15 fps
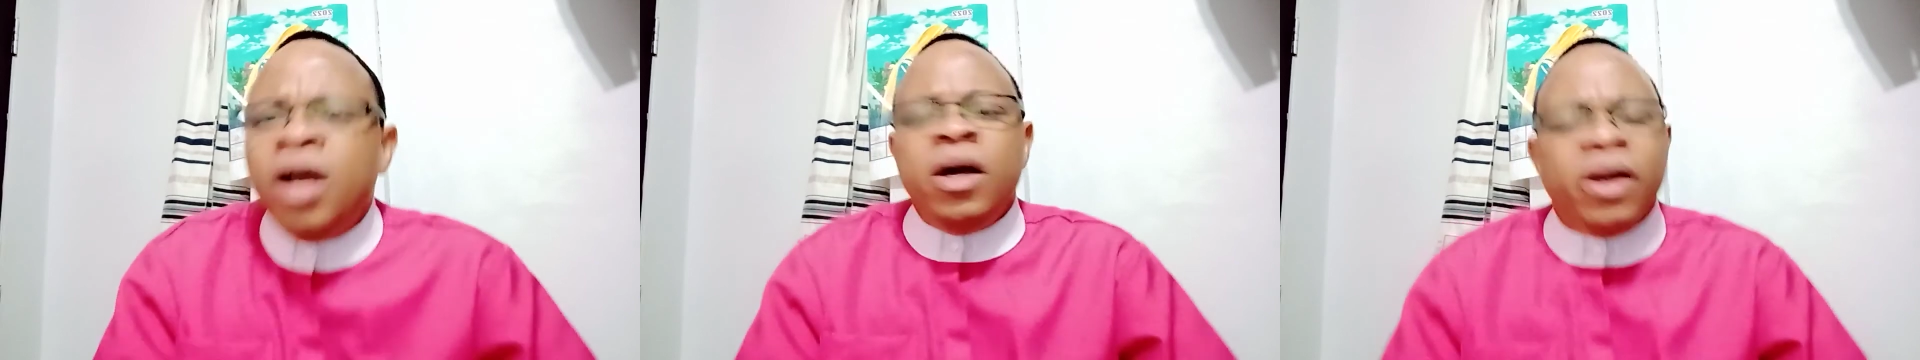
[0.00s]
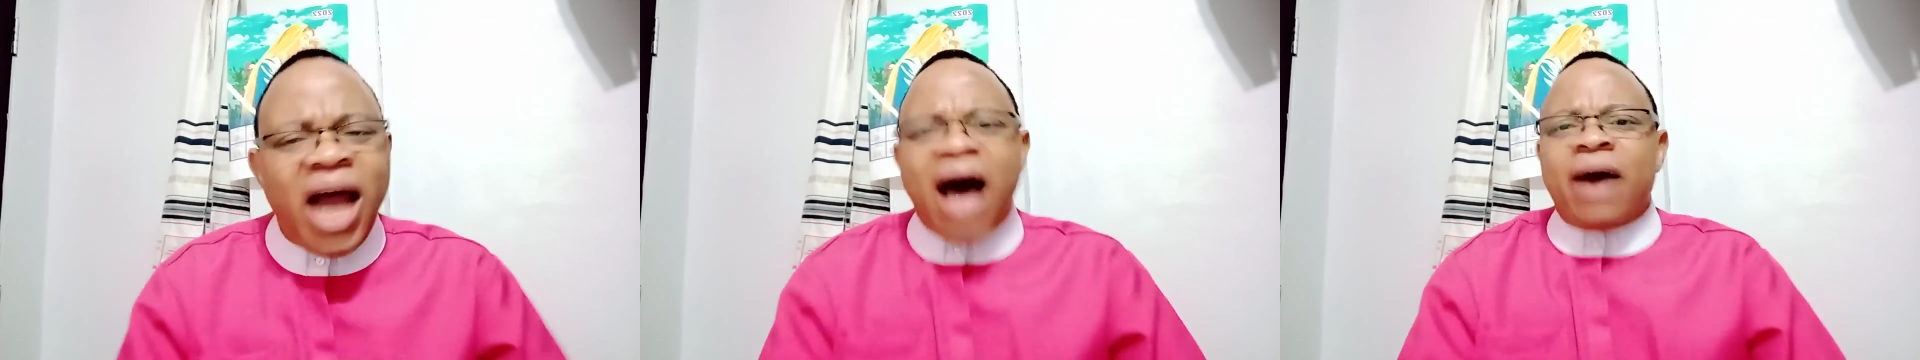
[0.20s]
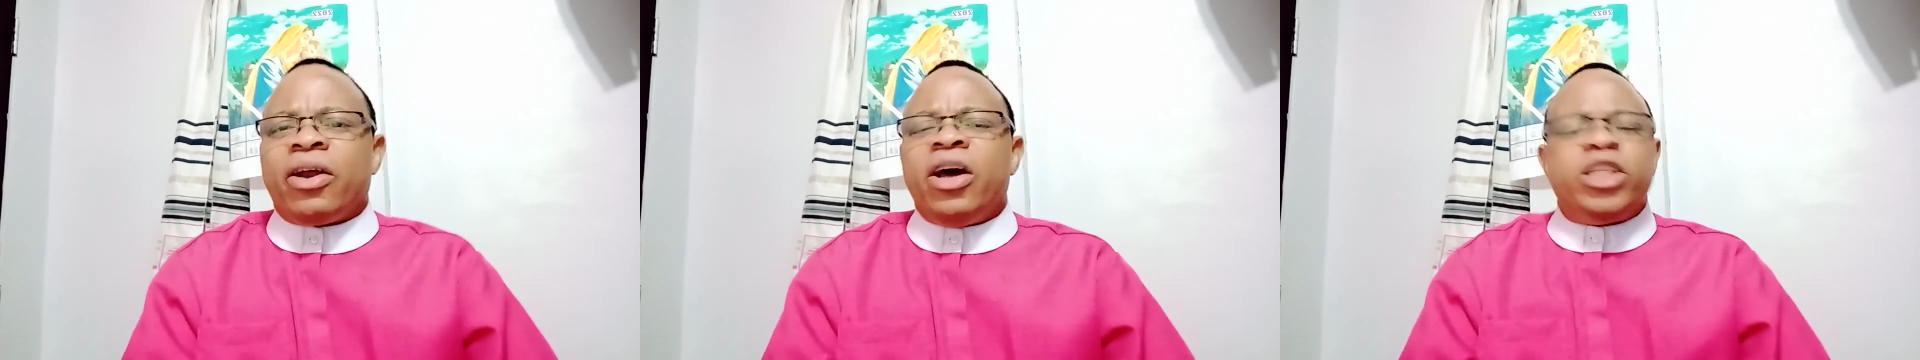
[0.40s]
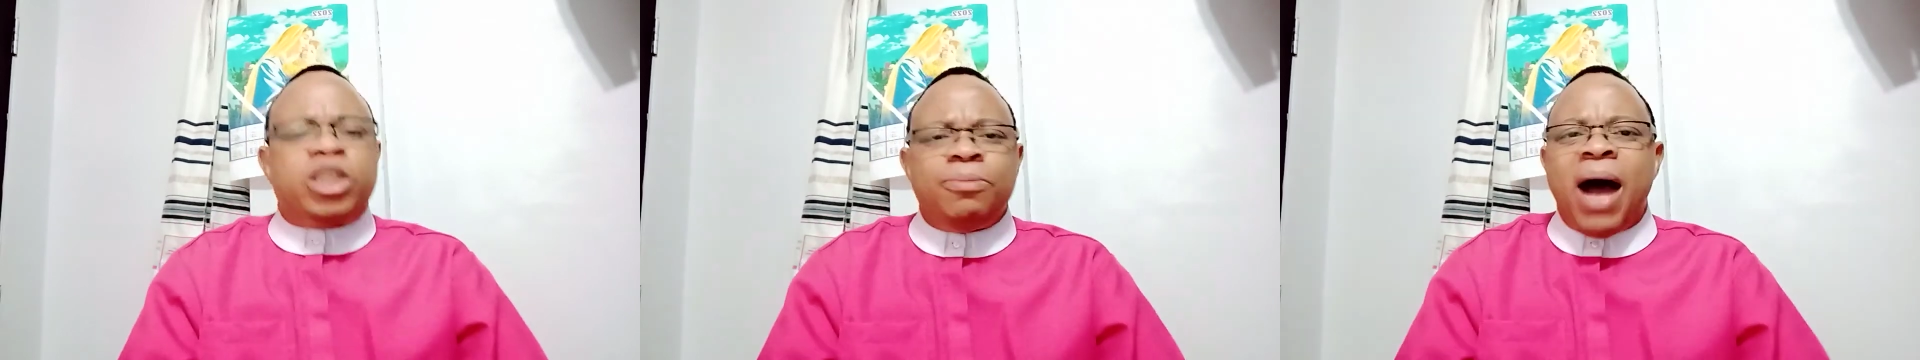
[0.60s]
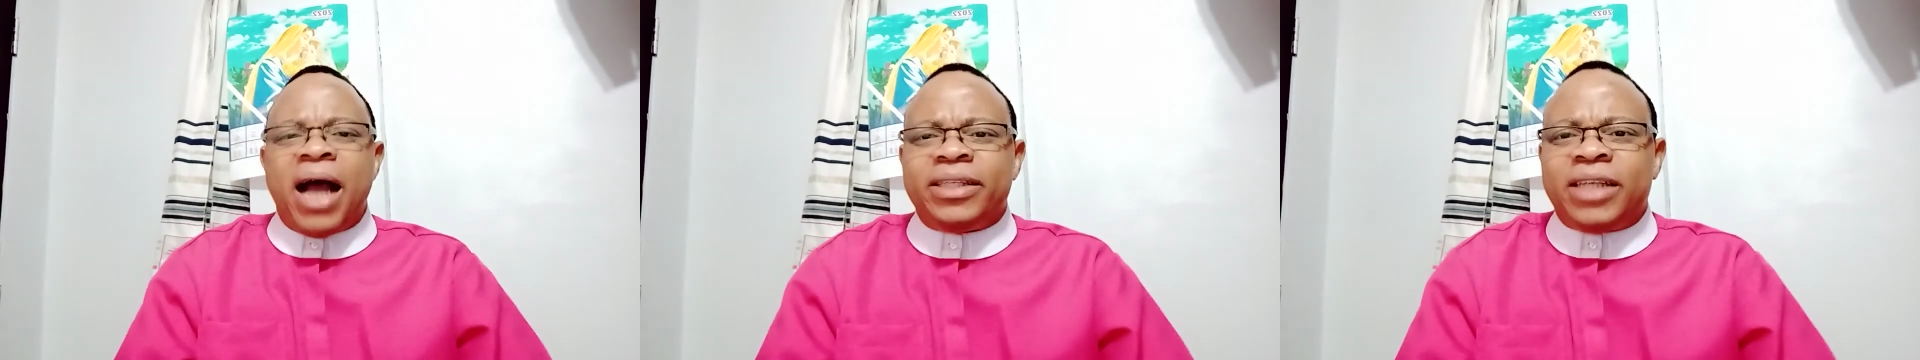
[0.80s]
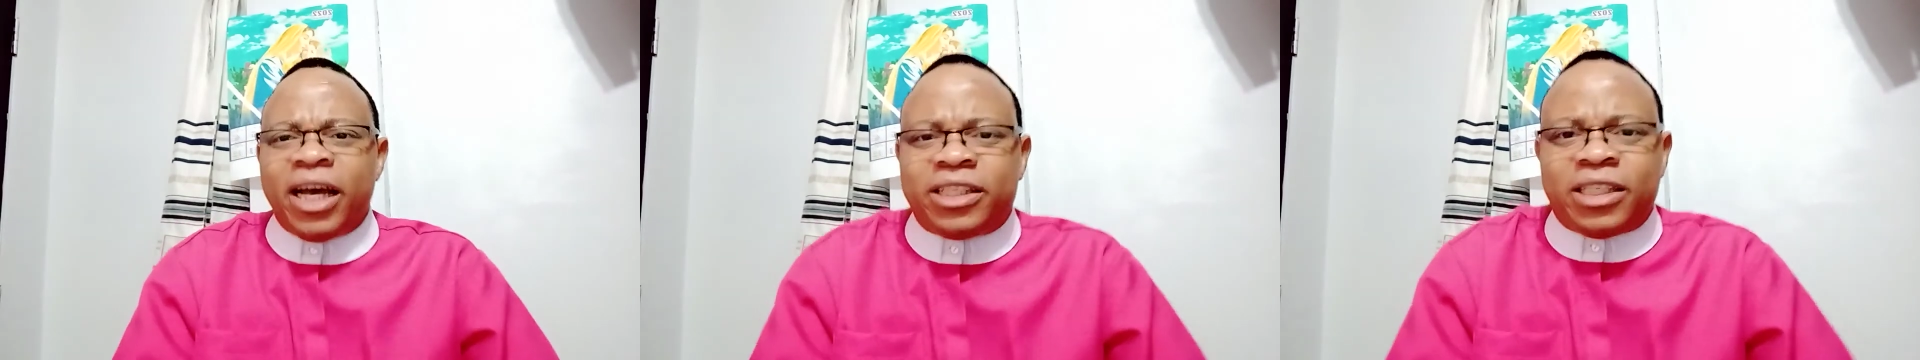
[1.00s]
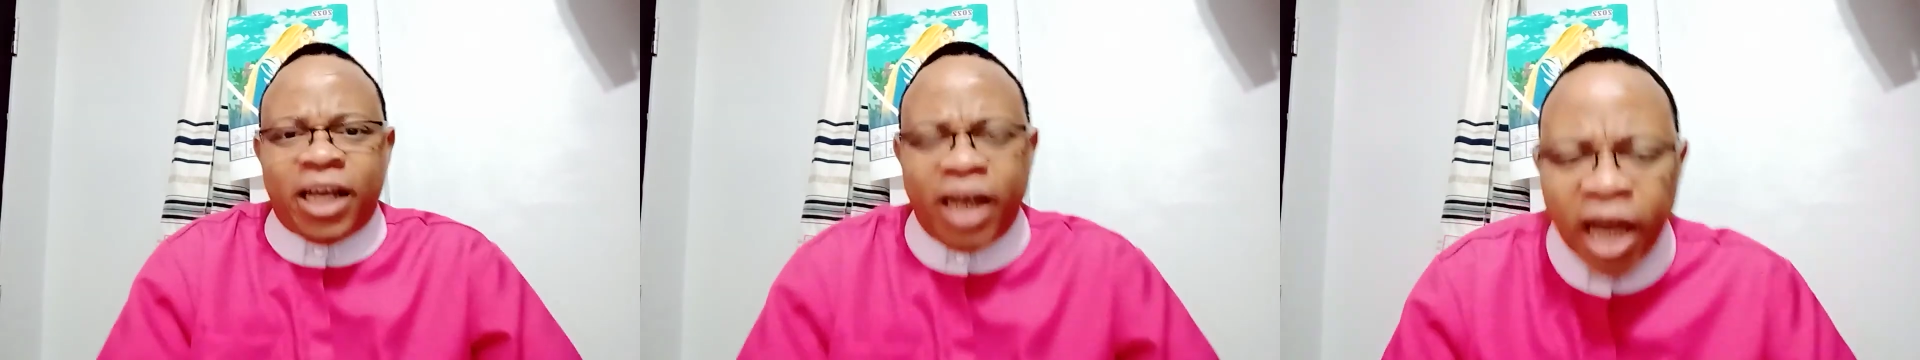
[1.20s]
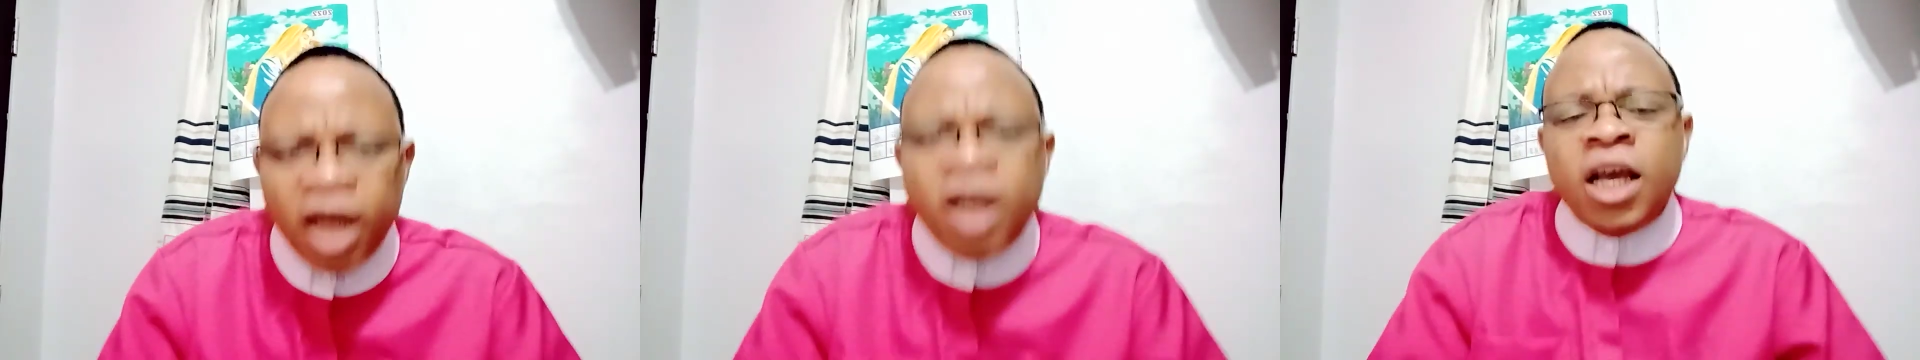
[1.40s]
rearrange my
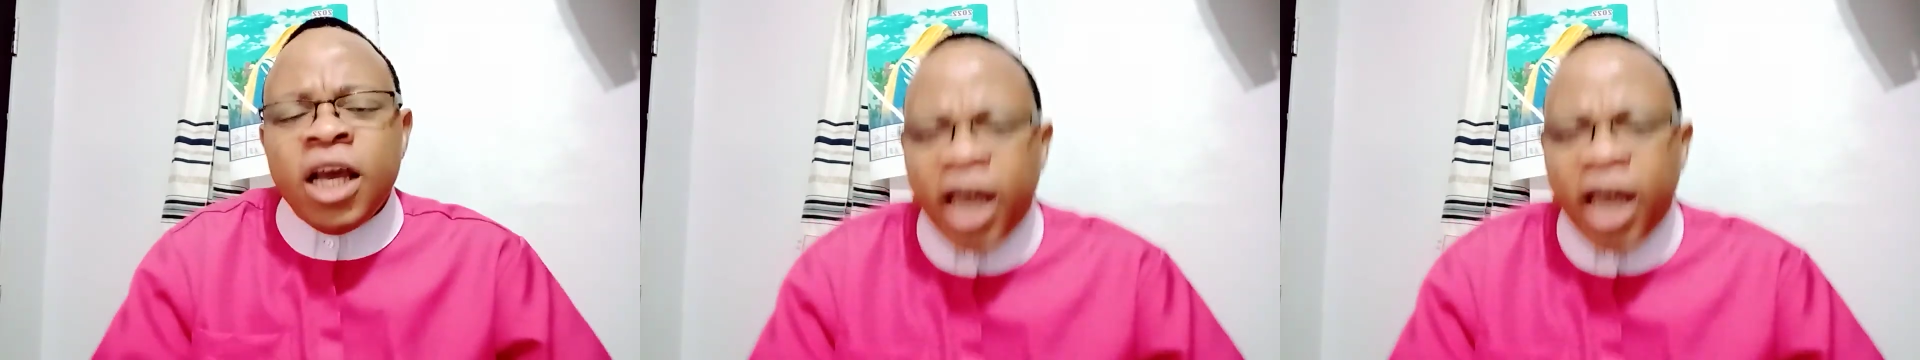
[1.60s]
destiny.